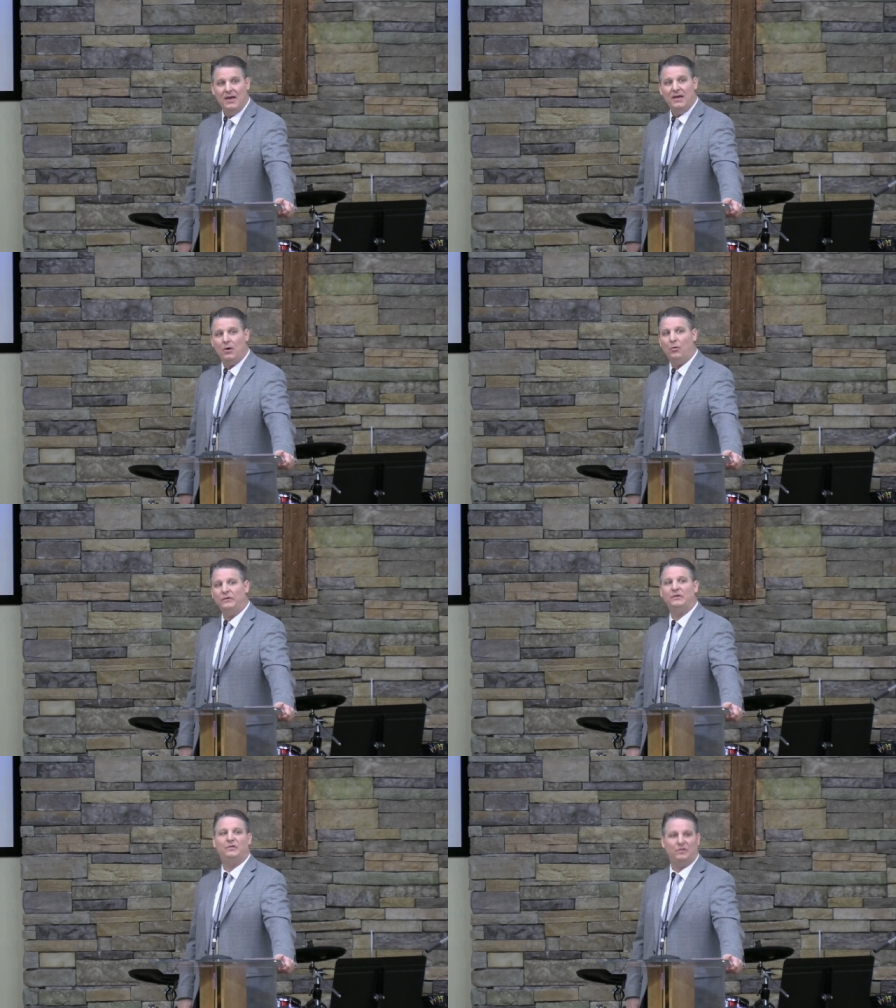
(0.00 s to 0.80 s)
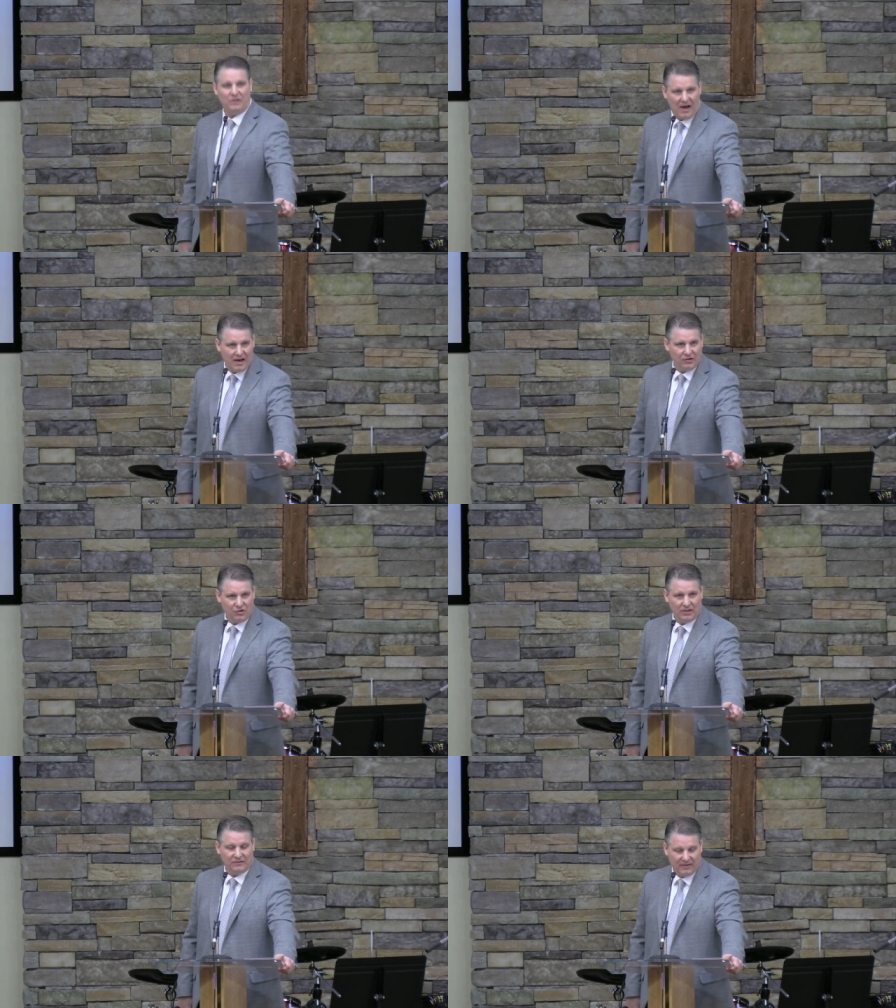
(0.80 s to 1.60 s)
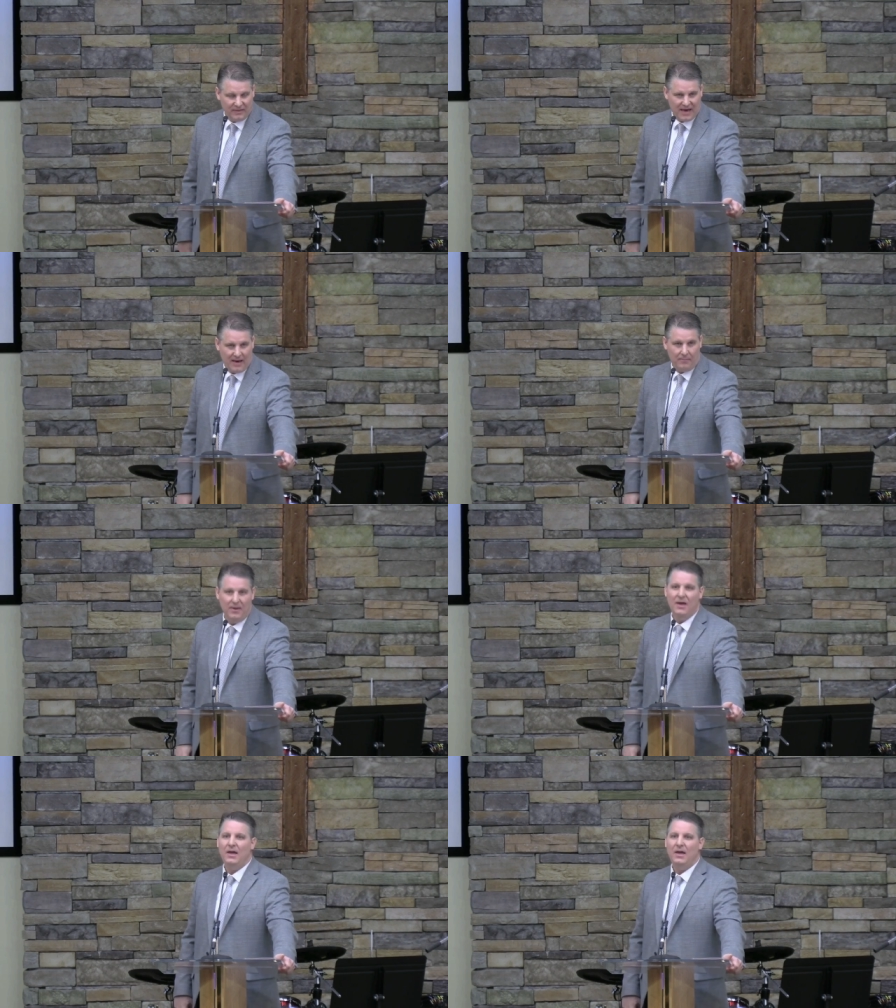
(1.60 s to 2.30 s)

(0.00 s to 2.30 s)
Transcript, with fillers: It was astonishing to them.